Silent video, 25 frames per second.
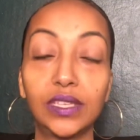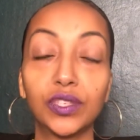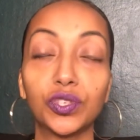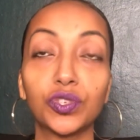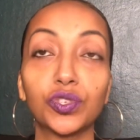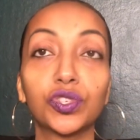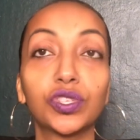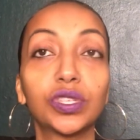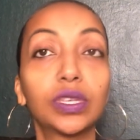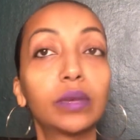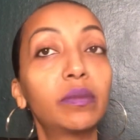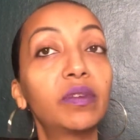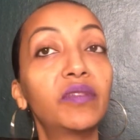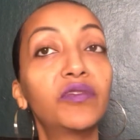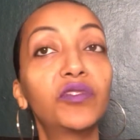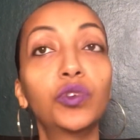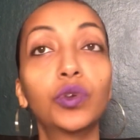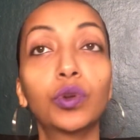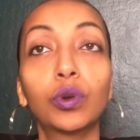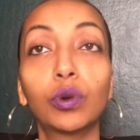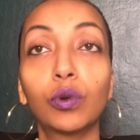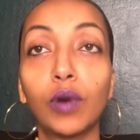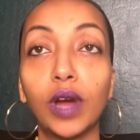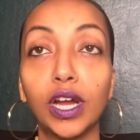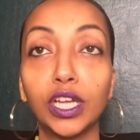So some of you
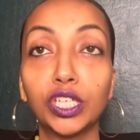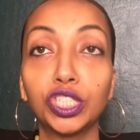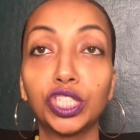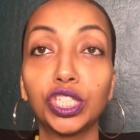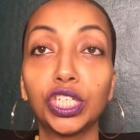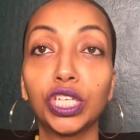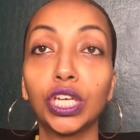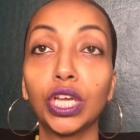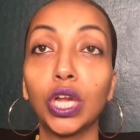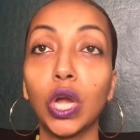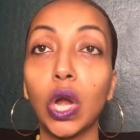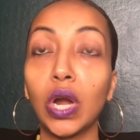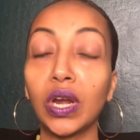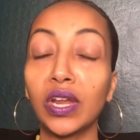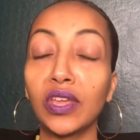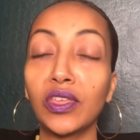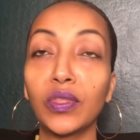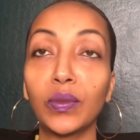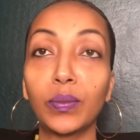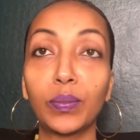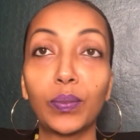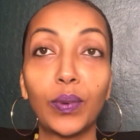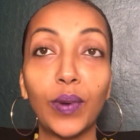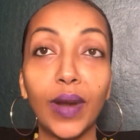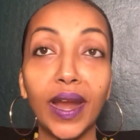who are watching are either
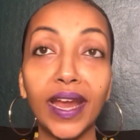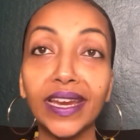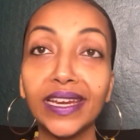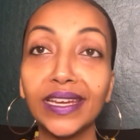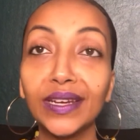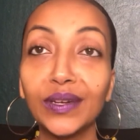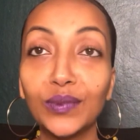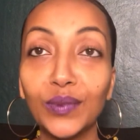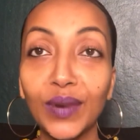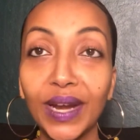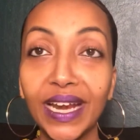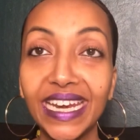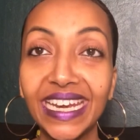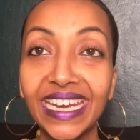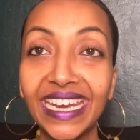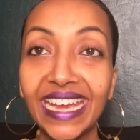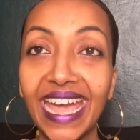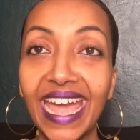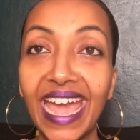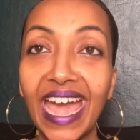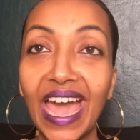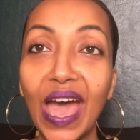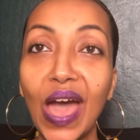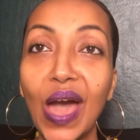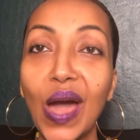pregnant right
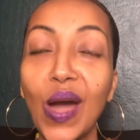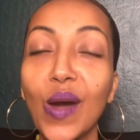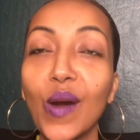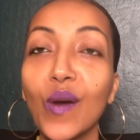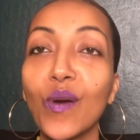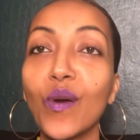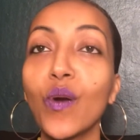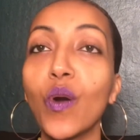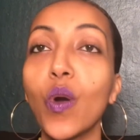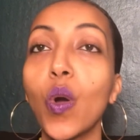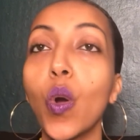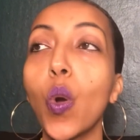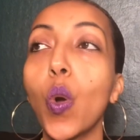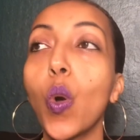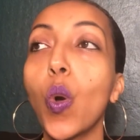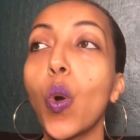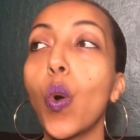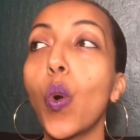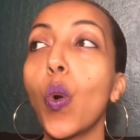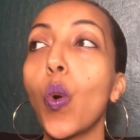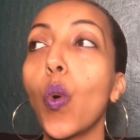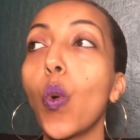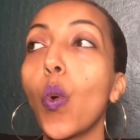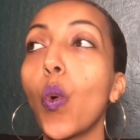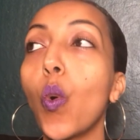now,
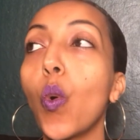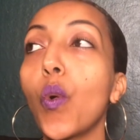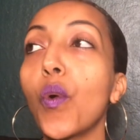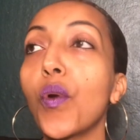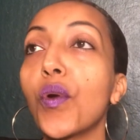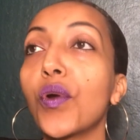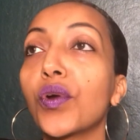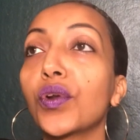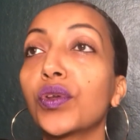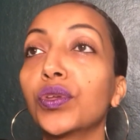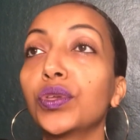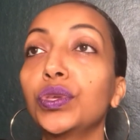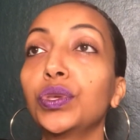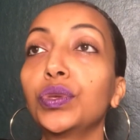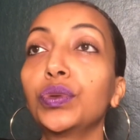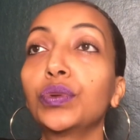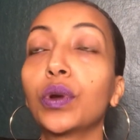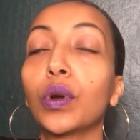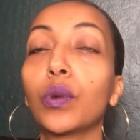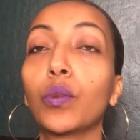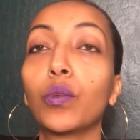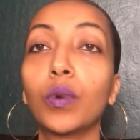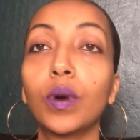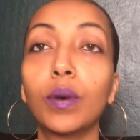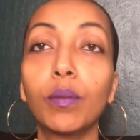or you
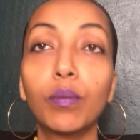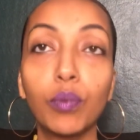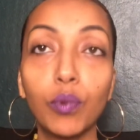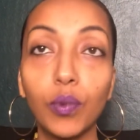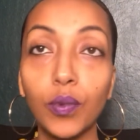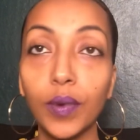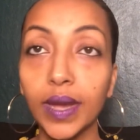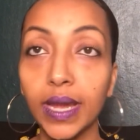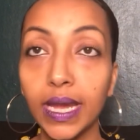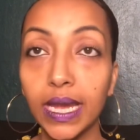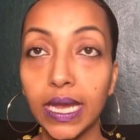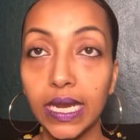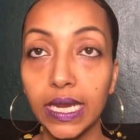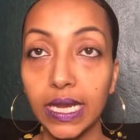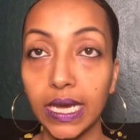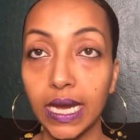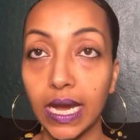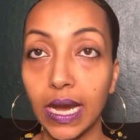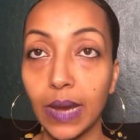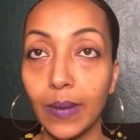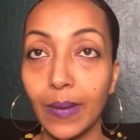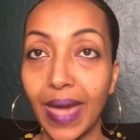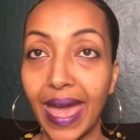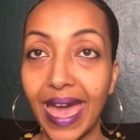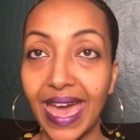at one point
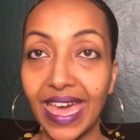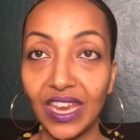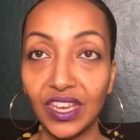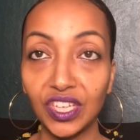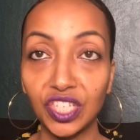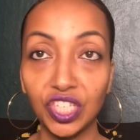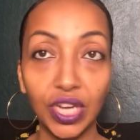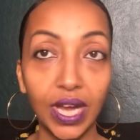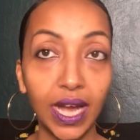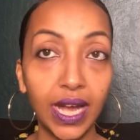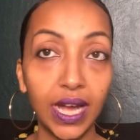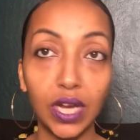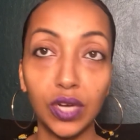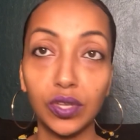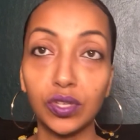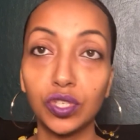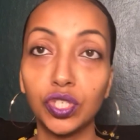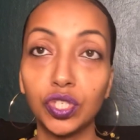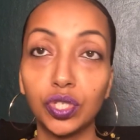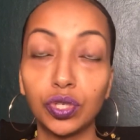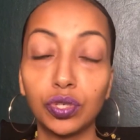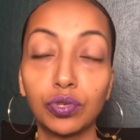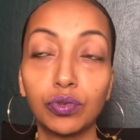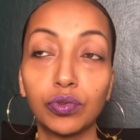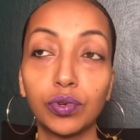had a child,
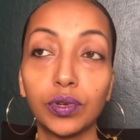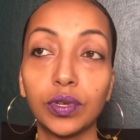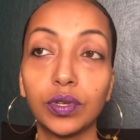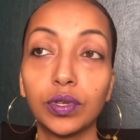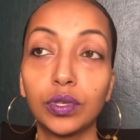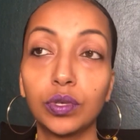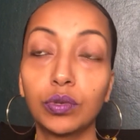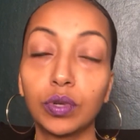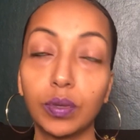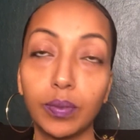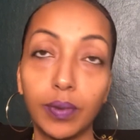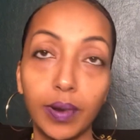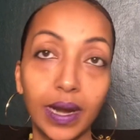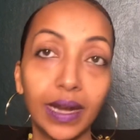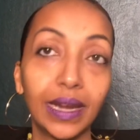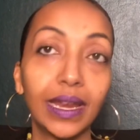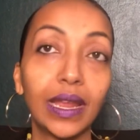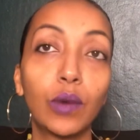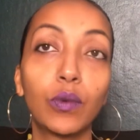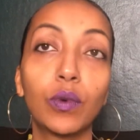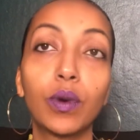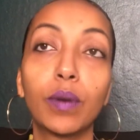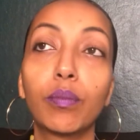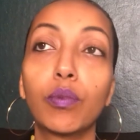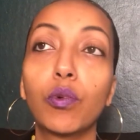so you were pregnant
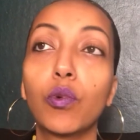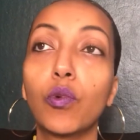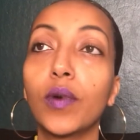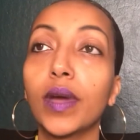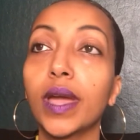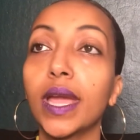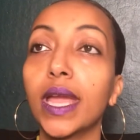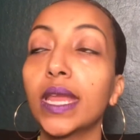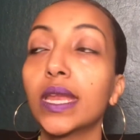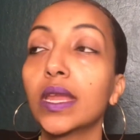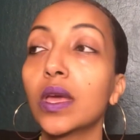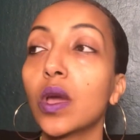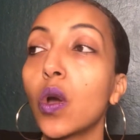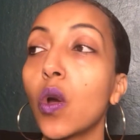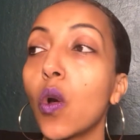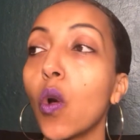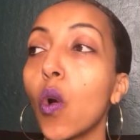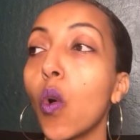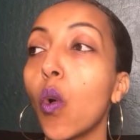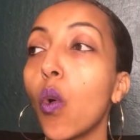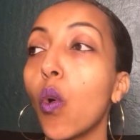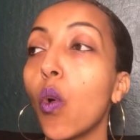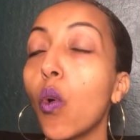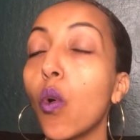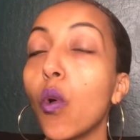at one point,
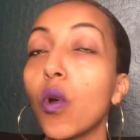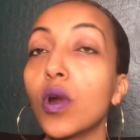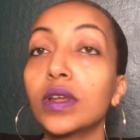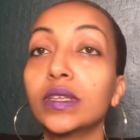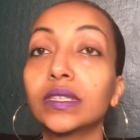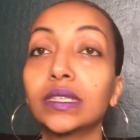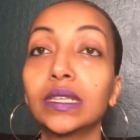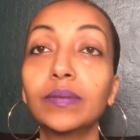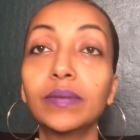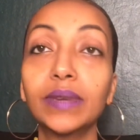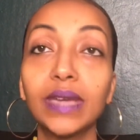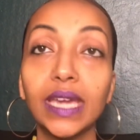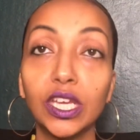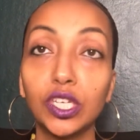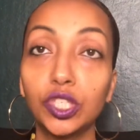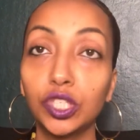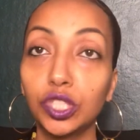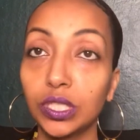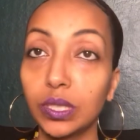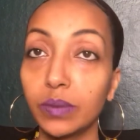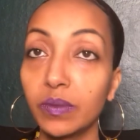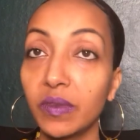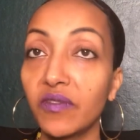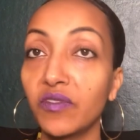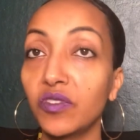or in some cases,
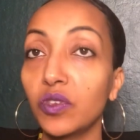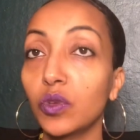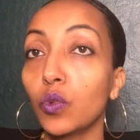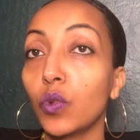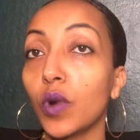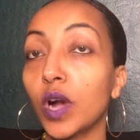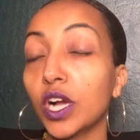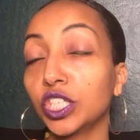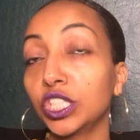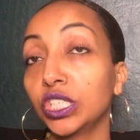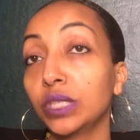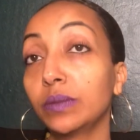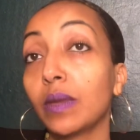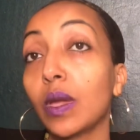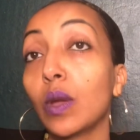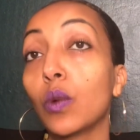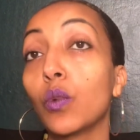some of you watching